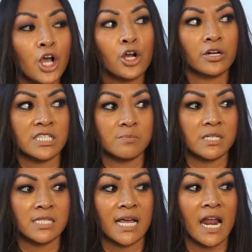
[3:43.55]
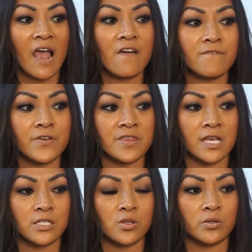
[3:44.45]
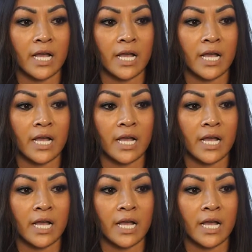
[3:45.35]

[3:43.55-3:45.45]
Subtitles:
Christmas, and everything is sold